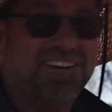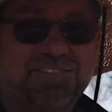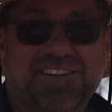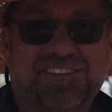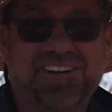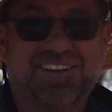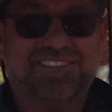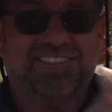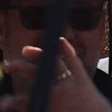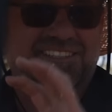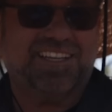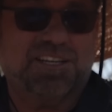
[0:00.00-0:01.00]
I'm not talking
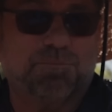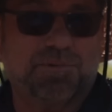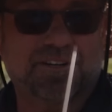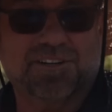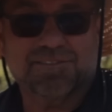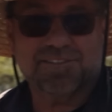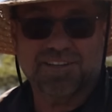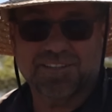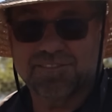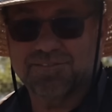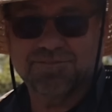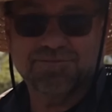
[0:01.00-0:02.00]
just any beer, I'm
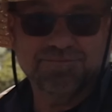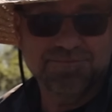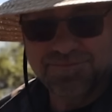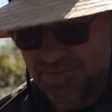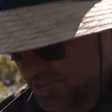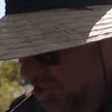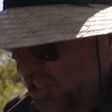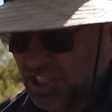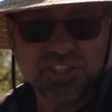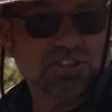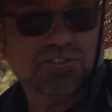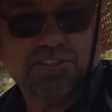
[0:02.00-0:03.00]
talking
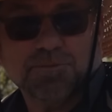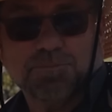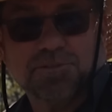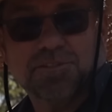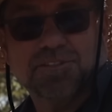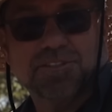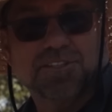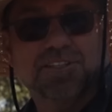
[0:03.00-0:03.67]
chicken strips,